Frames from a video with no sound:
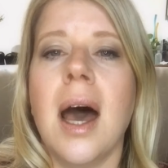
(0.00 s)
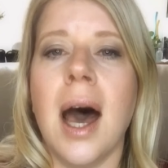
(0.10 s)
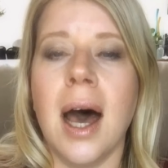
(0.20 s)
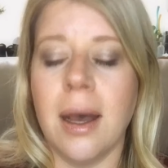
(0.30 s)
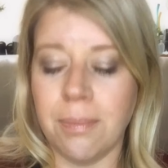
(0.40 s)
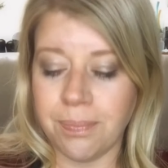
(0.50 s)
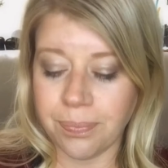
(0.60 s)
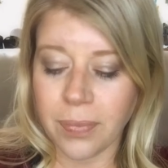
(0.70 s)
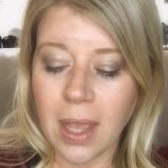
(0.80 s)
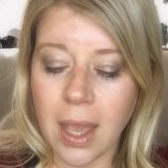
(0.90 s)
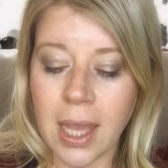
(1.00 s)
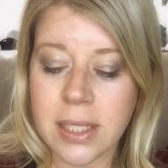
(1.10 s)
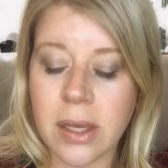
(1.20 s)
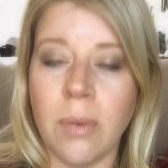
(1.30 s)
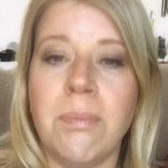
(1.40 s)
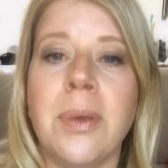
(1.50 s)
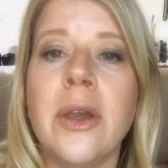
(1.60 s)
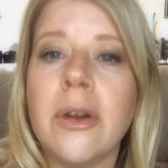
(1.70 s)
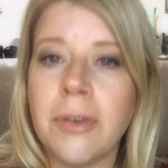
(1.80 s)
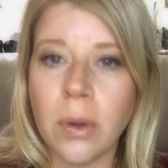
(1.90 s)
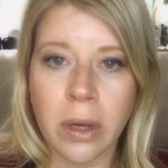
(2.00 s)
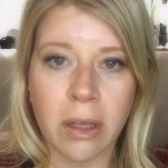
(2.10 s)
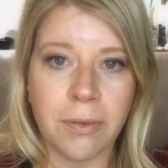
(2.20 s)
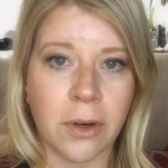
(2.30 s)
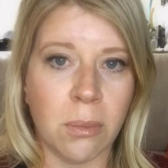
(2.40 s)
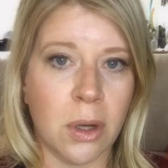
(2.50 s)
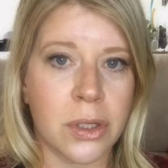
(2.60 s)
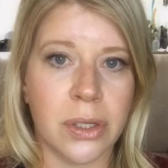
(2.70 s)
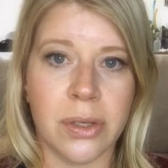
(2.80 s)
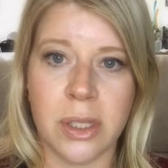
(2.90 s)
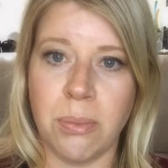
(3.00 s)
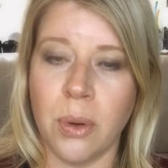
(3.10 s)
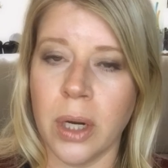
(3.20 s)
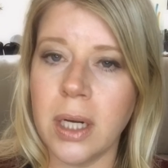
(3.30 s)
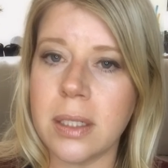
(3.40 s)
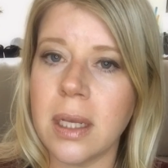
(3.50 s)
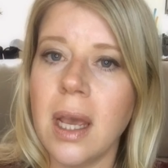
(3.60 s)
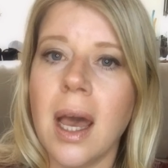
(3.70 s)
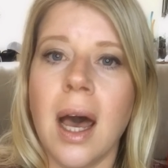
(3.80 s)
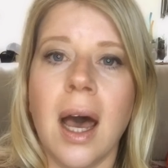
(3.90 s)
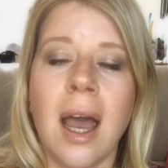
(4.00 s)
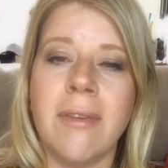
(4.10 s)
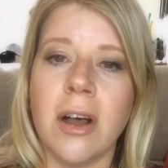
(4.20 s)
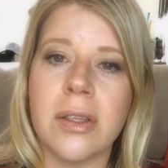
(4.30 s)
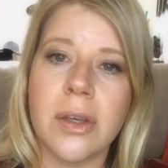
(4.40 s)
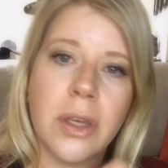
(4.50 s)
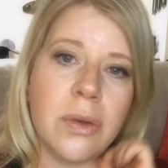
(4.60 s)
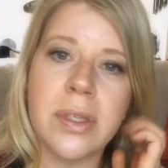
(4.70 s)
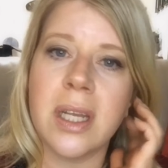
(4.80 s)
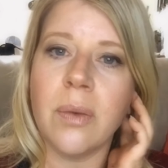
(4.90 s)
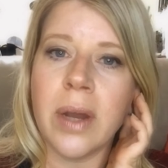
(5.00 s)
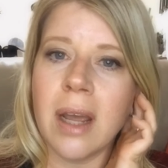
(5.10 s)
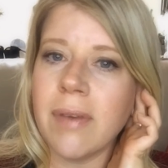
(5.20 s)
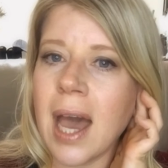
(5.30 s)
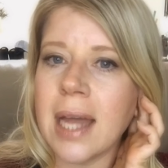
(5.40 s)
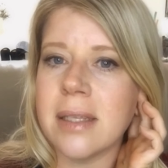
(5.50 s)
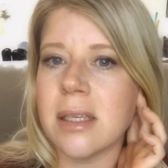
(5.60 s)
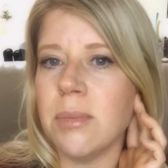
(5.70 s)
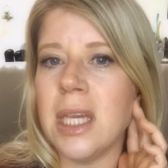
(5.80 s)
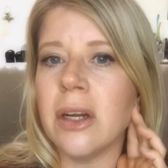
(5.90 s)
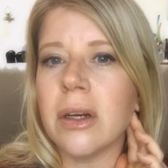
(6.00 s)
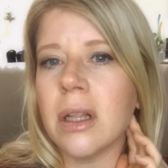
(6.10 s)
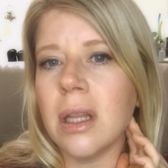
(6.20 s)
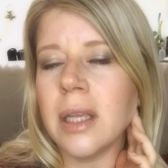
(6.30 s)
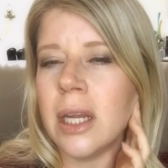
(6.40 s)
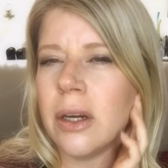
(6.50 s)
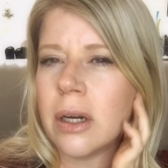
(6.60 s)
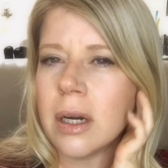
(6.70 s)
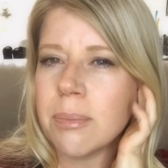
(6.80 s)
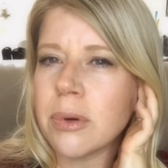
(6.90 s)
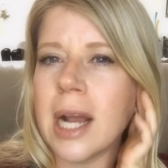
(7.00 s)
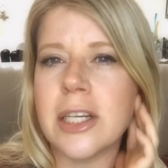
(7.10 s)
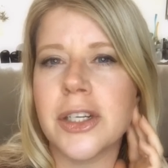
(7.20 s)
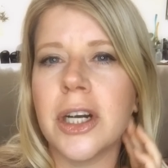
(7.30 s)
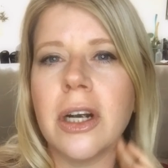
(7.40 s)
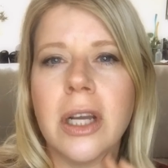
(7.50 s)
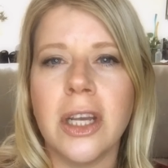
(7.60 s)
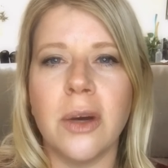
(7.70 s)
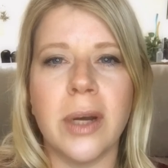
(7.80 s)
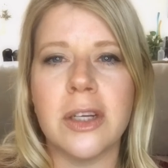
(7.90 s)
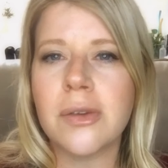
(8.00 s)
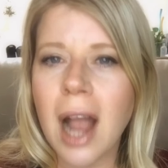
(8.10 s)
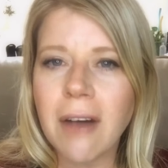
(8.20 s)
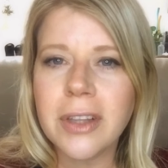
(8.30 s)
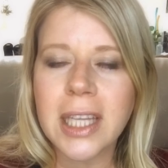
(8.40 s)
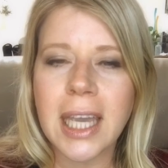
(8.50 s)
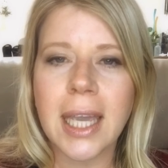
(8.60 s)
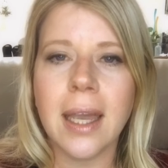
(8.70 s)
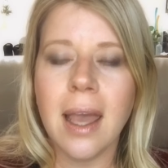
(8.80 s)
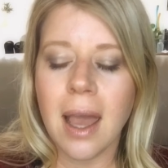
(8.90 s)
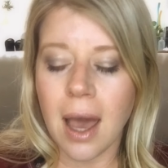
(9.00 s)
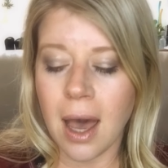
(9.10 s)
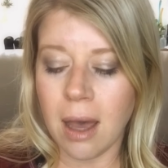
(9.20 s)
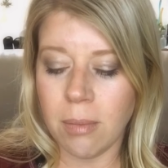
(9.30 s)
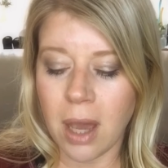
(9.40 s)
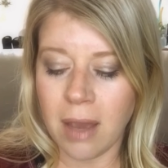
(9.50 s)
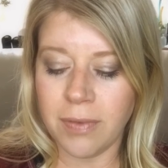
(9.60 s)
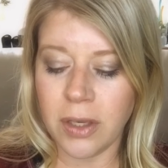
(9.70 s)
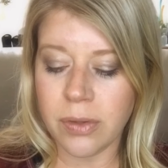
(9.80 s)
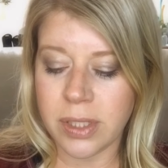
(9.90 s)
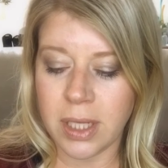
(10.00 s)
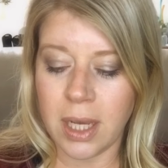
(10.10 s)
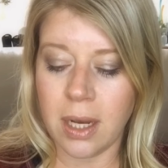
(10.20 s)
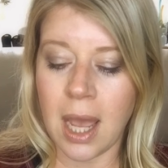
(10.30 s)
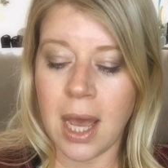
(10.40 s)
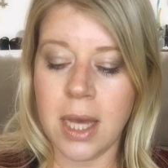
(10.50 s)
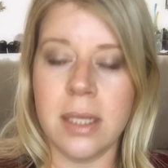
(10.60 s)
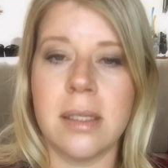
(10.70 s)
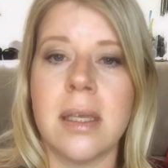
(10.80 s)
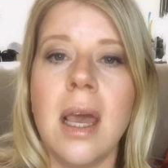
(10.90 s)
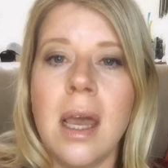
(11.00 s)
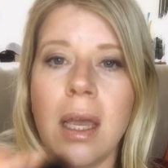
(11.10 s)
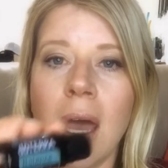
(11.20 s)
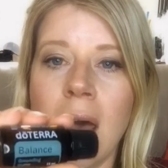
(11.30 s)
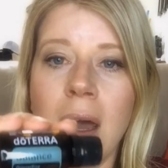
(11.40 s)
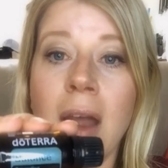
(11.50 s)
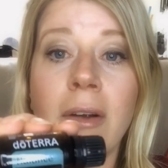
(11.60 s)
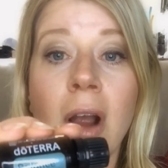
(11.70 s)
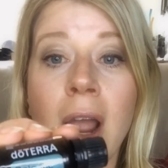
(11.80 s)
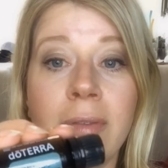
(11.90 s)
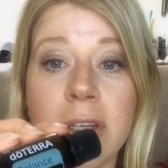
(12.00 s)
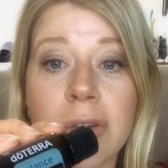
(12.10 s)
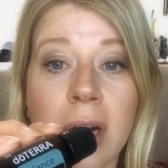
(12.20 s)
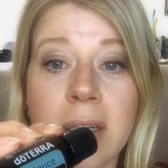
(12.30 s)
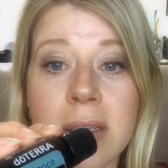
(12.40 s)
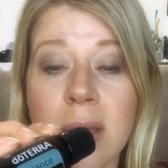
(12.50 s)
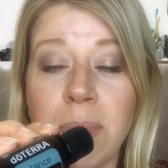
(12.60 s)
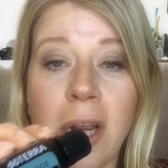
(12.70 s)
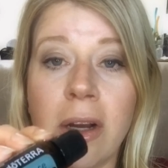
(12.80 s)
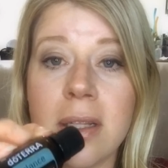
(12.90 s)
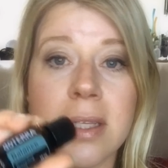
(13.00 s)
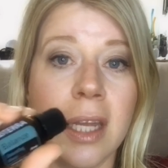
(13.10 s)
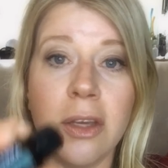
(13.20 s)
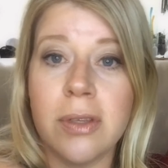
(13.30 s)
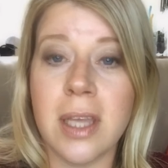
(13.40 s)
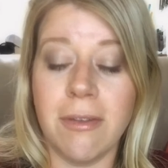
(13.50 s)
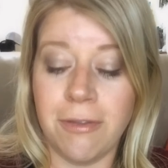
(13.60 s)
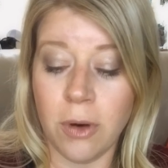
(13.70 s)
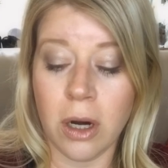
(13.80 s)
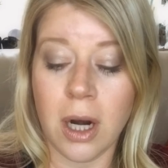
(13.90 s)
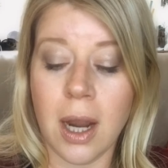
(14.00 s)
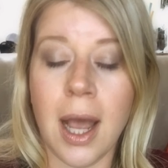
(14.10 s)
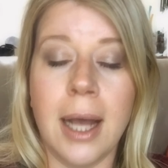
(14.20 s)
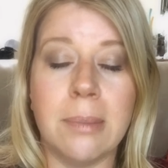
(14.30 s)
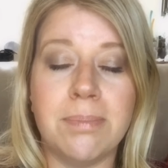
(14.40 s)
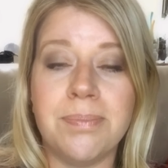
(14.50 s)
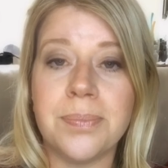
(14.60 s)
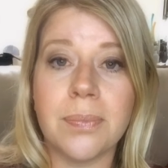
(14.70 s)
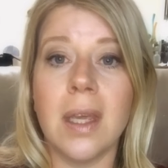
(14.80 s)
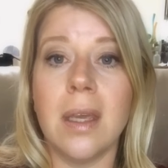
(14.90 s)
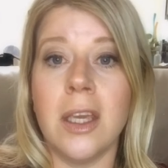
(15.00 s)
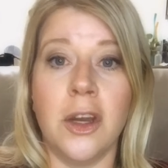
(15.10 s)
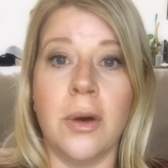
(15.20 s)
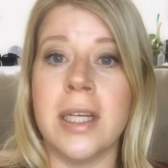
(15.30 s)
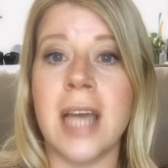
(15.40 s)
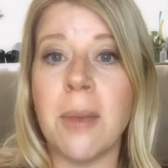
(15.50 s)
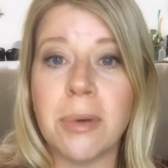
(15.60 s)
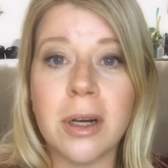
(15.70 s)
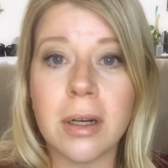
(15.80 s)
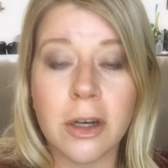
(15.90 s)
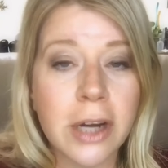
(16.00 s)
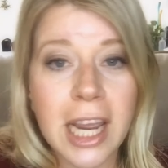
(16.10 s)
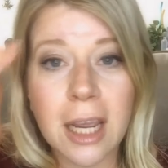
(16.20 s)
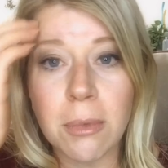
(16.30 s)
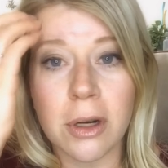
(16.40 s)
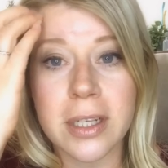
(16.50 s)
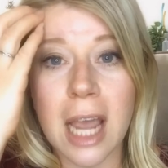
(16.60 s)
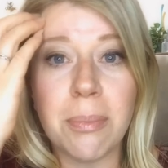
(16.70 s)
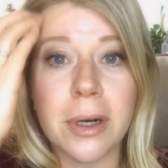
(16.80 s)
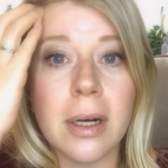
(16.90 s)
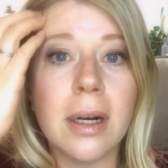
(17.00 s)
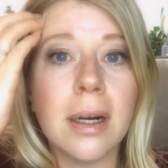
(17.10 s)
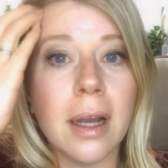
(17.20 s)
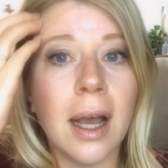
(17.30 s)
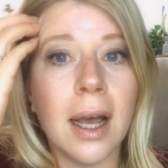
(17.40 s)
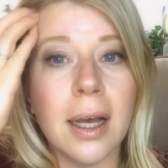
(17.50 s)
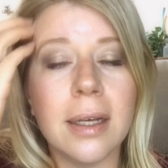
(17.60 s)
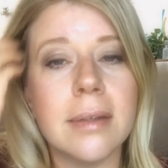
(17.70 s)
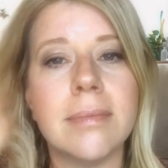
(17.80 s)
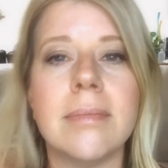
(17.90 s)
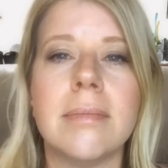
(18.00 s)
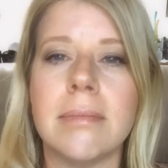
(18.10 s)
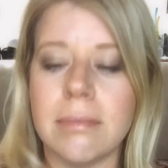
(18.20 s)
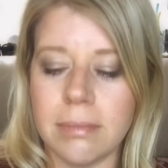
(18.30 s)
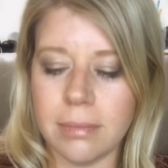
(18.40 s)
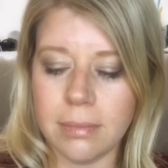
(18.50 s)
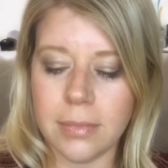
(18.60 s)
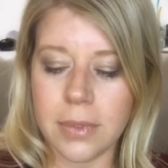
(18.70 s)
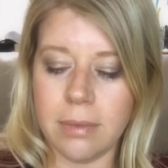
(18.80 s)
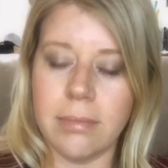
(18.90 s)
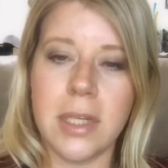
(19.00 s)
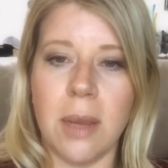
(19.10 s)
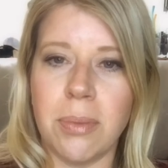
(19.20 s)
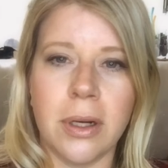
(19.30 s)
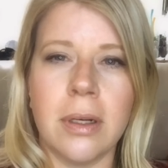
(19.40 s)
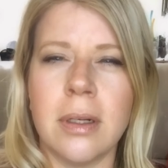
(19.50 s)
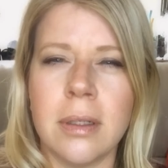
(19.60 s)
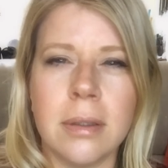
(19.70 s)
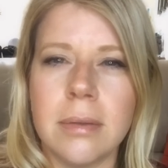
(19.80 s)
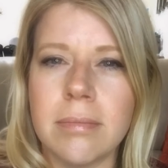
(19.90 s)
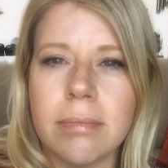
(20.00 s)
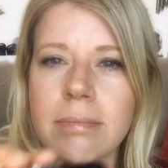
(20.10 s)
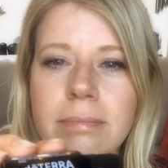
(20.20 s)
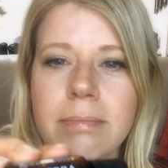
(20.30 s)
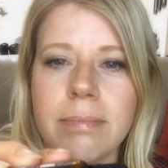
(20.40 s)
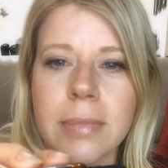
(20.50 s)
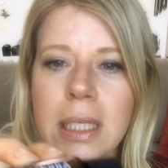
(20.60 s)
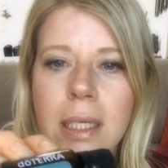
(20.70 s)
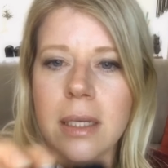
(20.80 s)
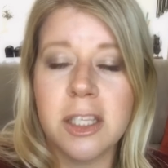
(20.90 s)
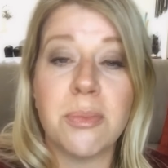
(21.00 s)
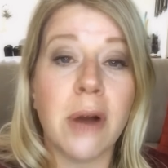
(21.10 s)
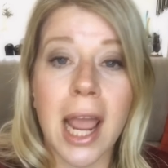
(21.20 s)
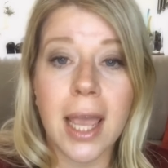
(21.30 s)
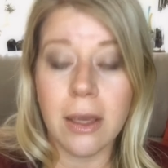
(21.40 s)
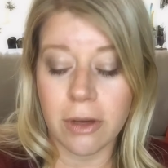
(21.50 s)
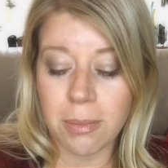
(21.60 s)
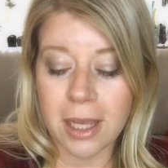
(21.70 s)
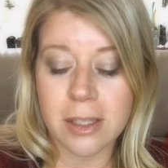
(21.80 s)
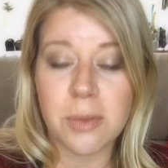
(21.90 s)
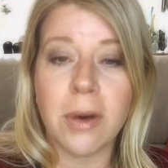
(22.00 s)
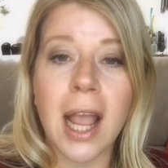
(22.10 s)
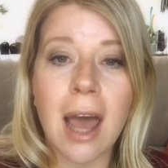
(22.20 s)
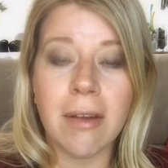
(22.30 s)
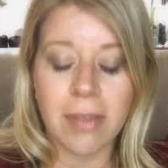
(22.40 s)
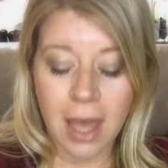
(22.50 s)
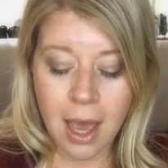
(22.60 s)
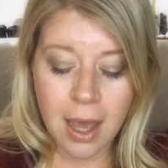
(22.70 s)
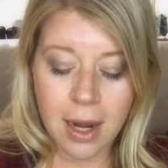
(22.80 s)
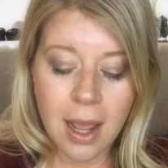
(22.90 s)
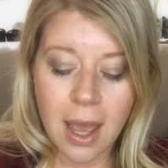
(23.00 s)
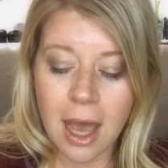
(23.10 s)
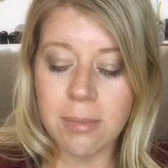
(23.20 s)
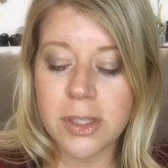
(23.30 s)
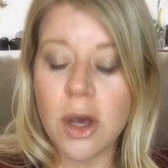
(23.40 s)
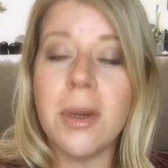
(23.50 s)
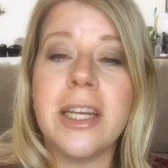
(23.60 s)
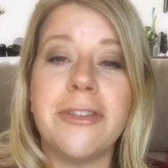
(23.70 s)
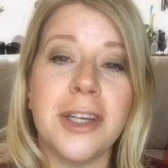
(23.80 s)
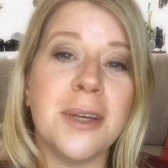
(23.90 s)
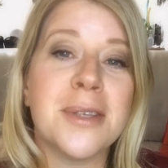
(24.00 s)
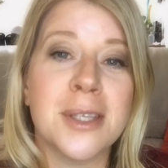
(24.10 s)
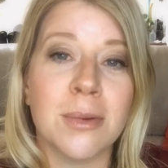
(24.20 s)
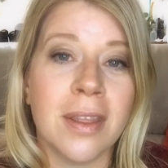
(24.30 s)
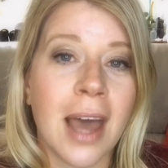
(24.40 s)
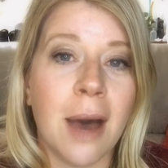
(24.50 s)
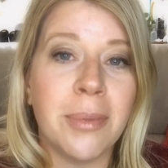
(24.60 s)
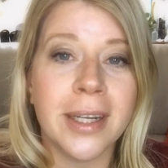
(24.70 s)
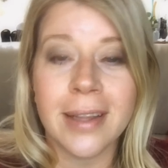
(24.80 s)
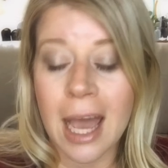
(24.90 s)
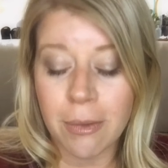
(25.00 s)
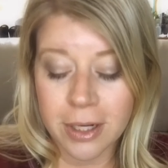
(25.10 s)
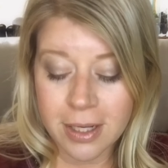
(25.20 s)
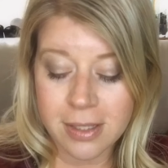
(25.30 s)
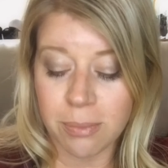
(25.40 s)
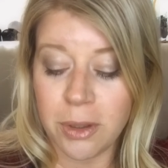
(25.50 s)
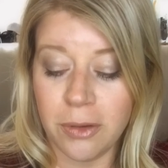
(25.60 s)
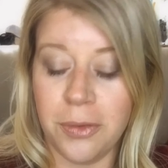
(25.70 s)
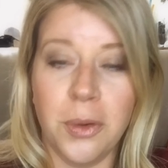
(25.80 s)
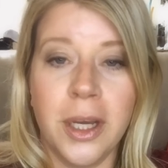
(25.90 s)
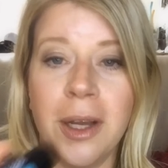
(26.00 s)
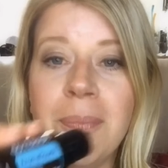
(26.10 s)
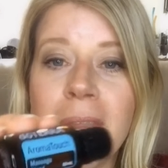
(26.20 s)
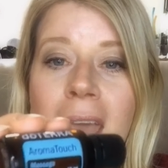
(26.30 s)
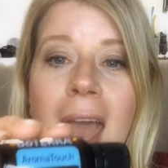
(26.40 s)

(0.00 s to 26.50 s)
Um, it's a beautiful oil for emotional support. Uh, I've also used it when I've had some ear ear pressure, you know, when traveling. Um, I've used it as, uh, I, I've instructed some parents can use it for, um, you know, a diaper cream or diaper, uh, diaper spray. You can make a spray out of that. Um, so many different uses with that, but that one is a beautiful oil.